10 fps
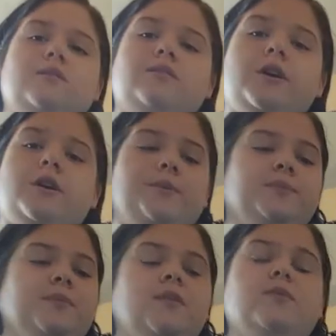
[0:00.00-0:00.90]
So
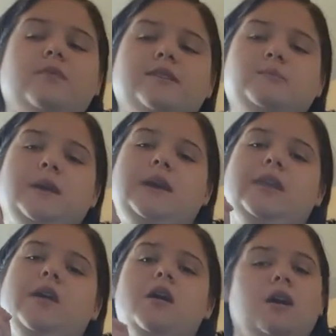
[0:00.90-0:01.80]
for the recipe
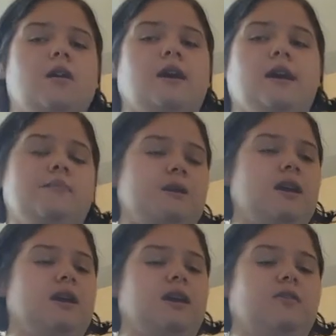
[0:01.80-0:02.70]
that I am
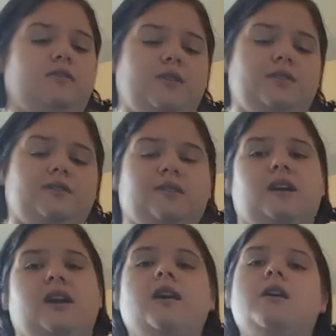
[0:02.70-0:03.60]
making for these
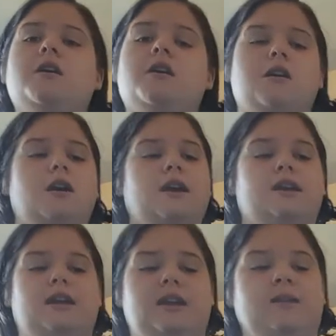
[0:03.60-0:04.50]
today, I
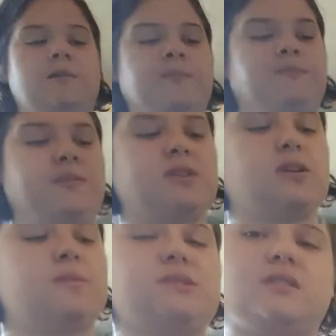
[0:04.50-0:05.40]
need
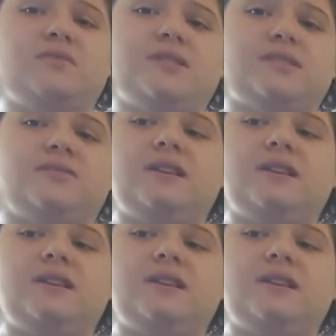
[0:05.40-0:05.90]
some self-raising